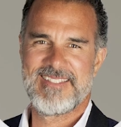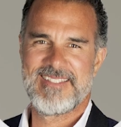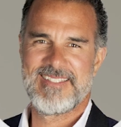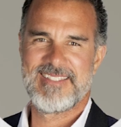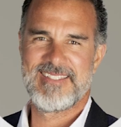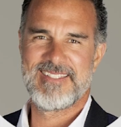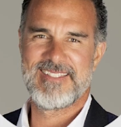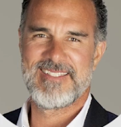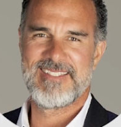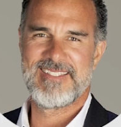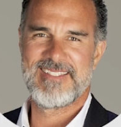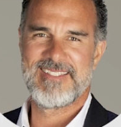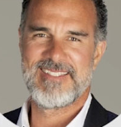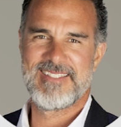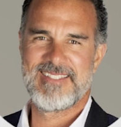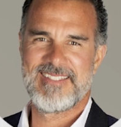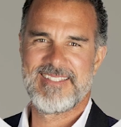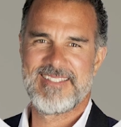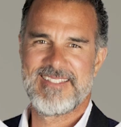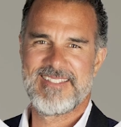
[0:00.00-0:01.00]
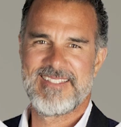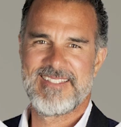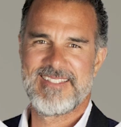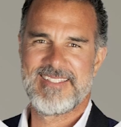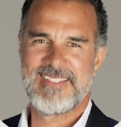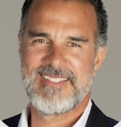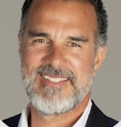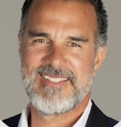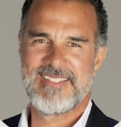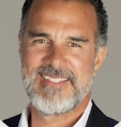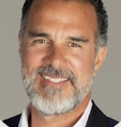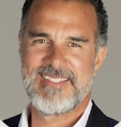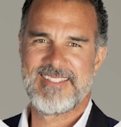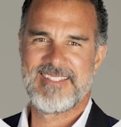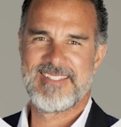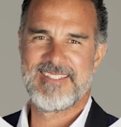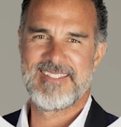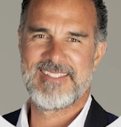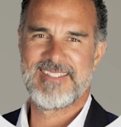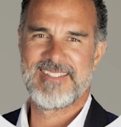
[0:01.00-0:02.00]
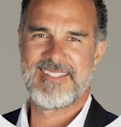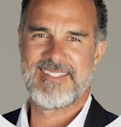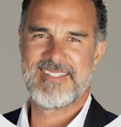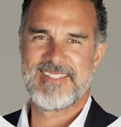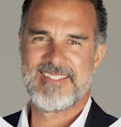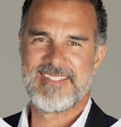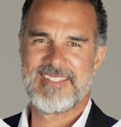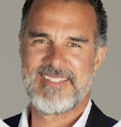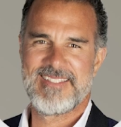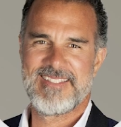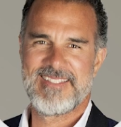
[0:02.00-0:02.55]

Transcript: turn the C-suite on to us.